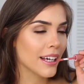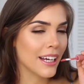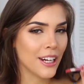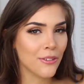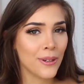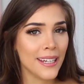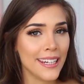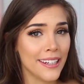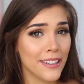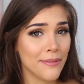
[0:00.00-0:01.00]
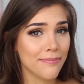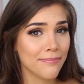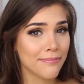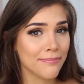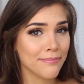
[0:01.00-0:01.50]
I kind of want to eat it,
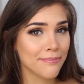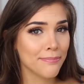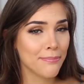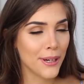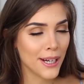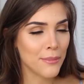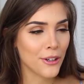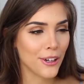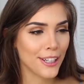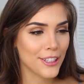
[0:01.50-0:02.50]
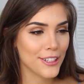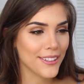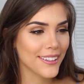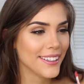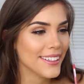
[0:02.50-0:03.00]
but I'm not going to.